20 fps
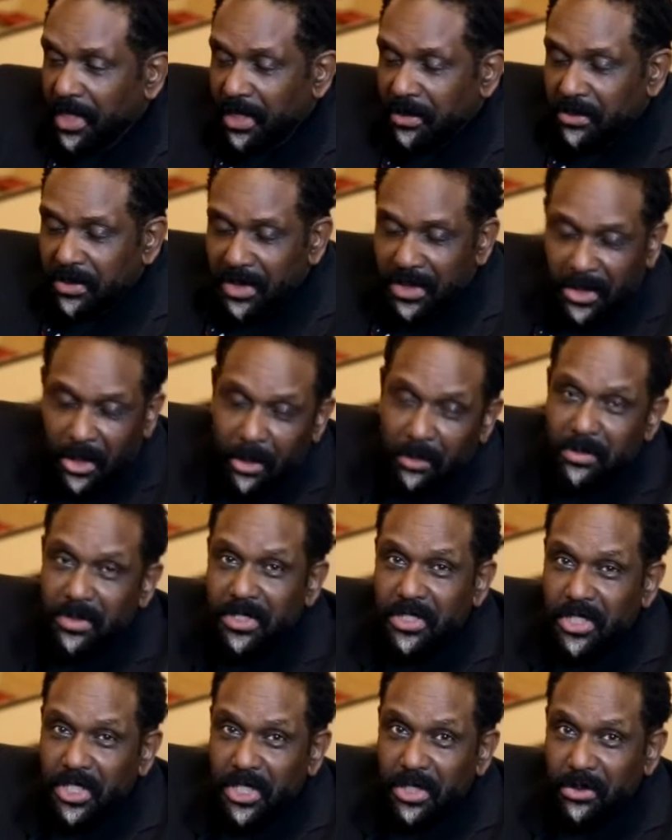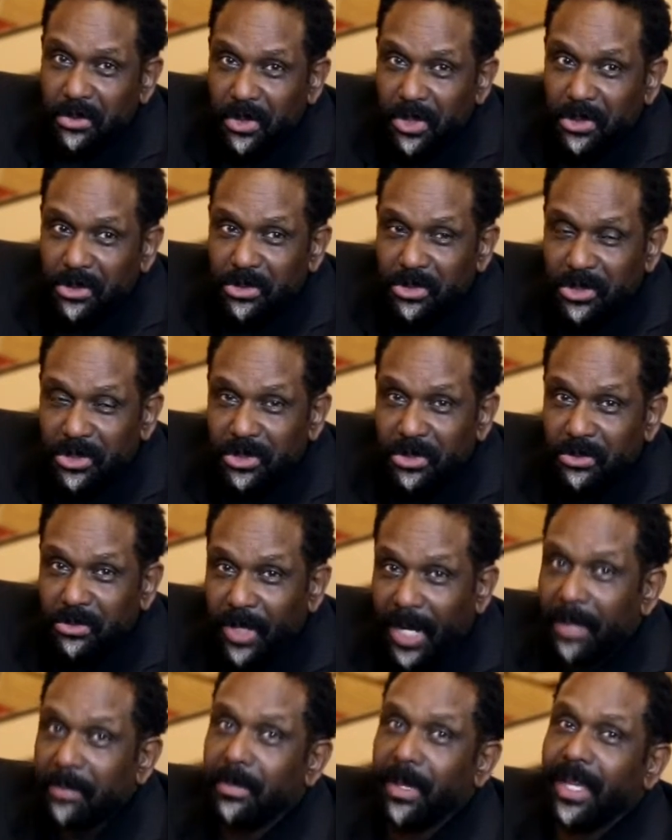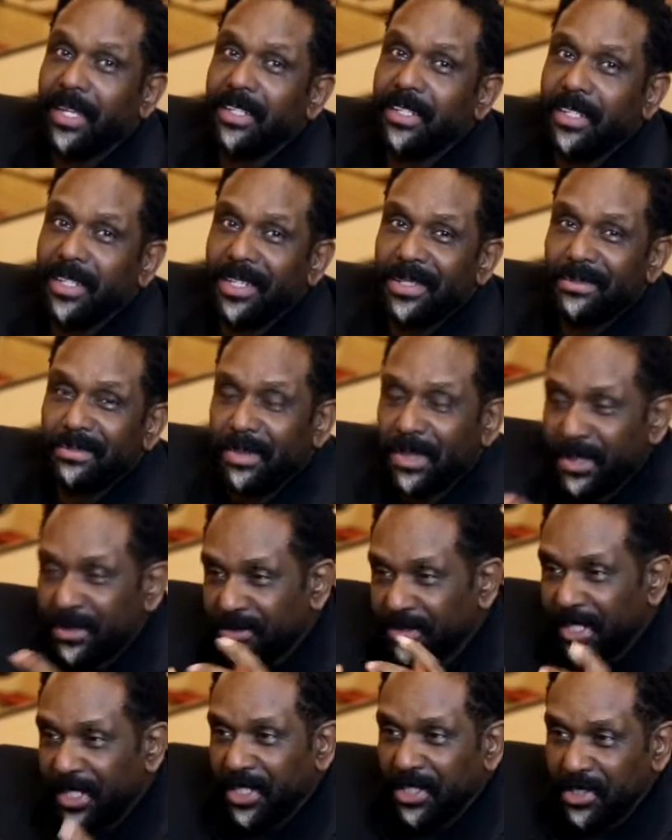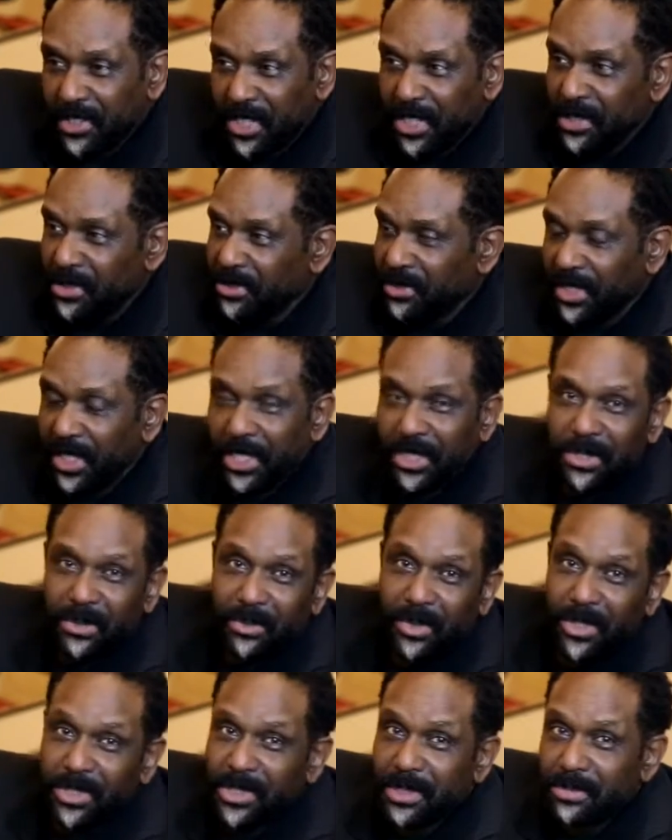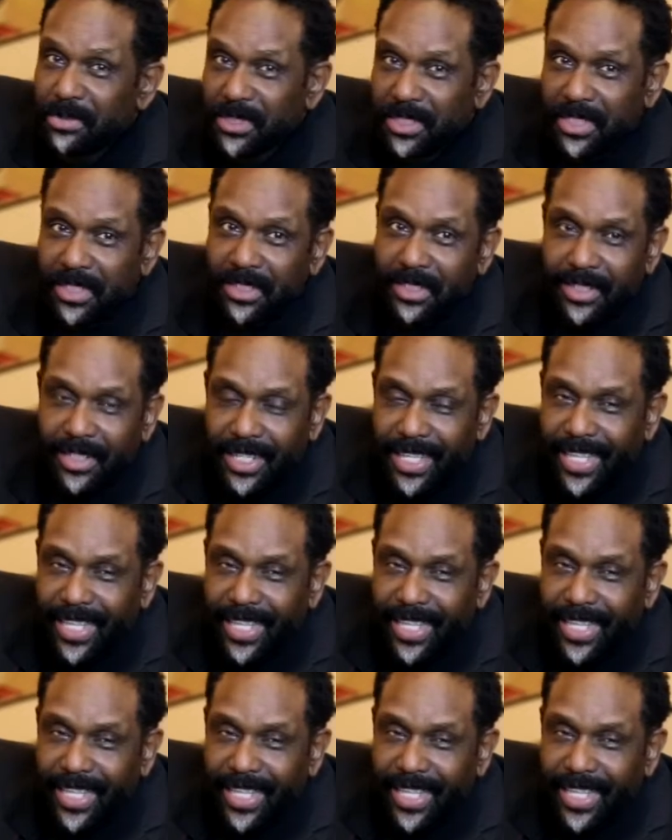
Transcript: And we hope to see you real soon, right back here at the Abundant Faith Cathedral, here at the Worship Center.